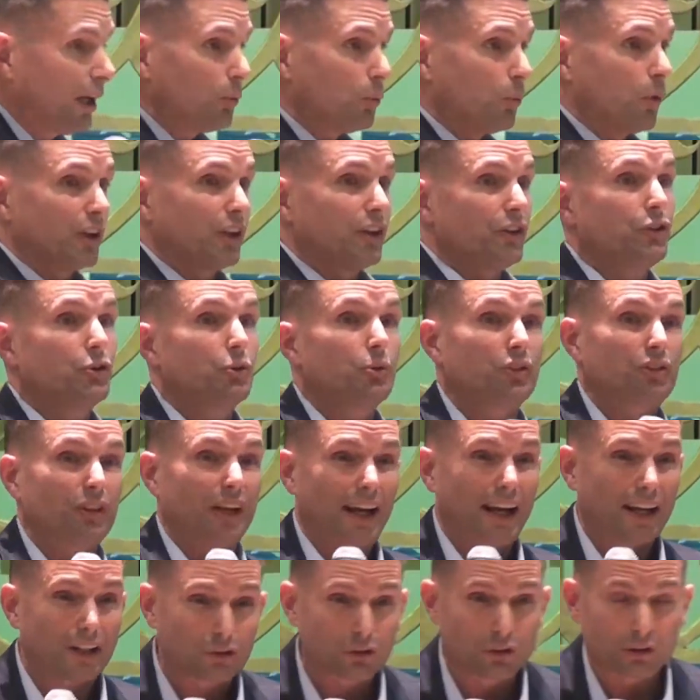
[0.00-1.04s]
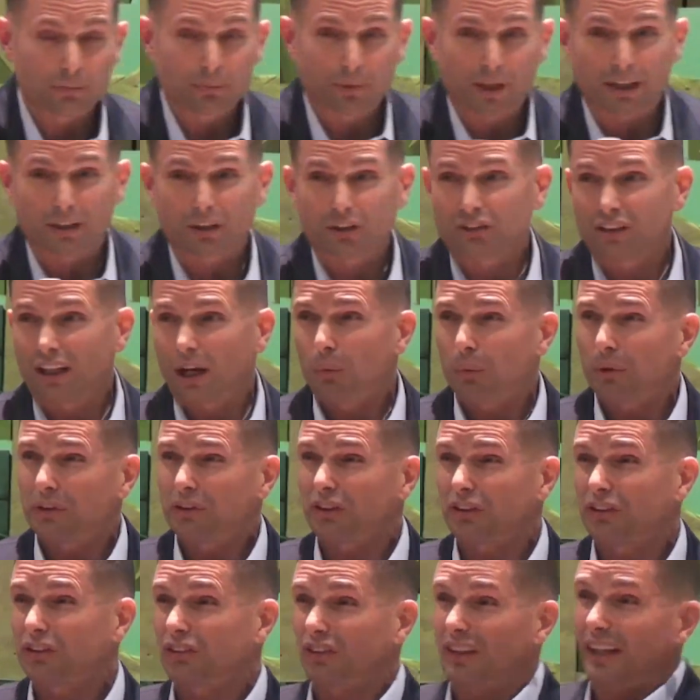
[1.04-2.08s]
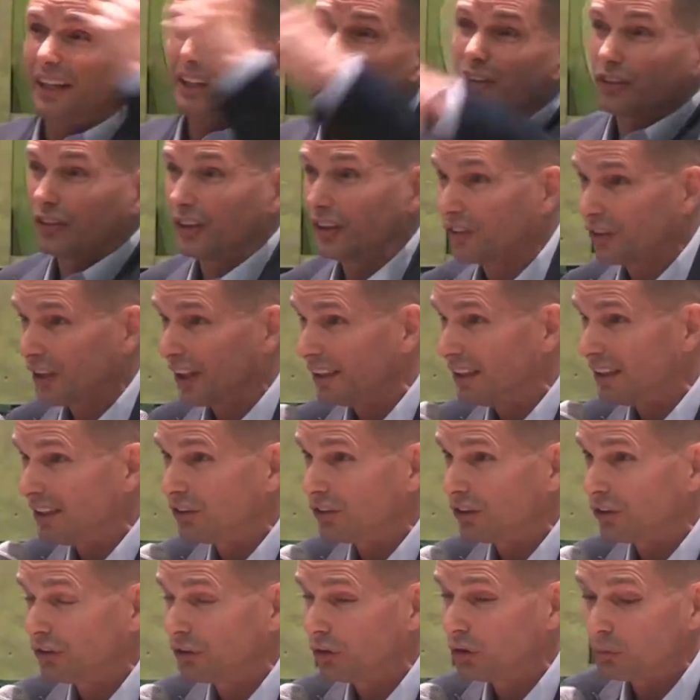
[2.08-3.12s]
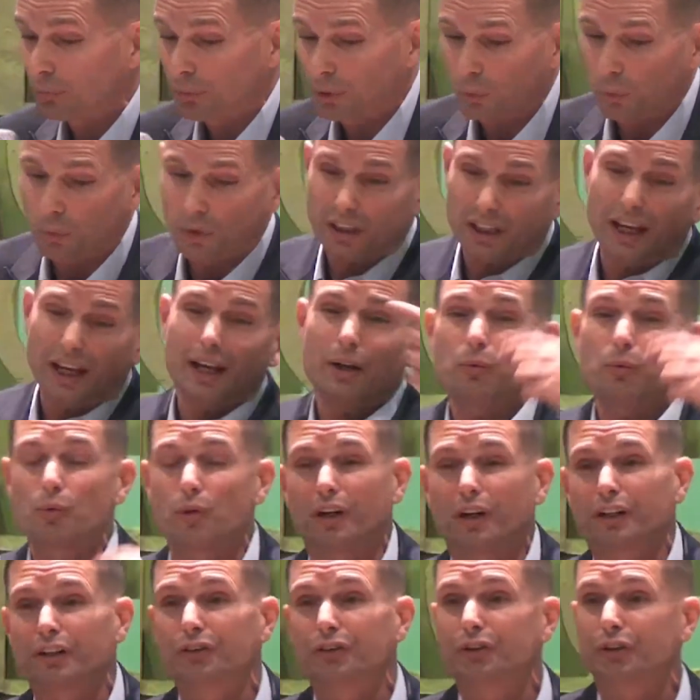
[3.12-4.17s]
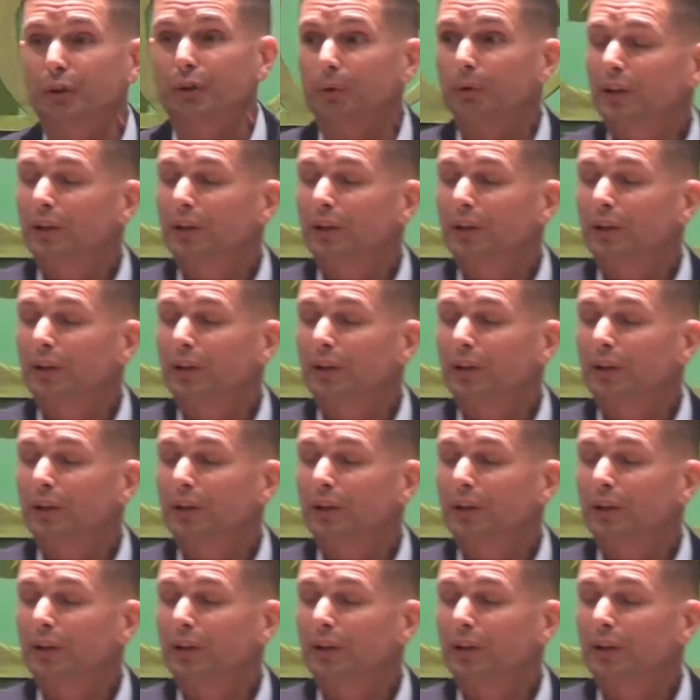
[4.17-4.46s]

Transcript: want to do is actually matters. Not what the state says I need to do, but what I want to do.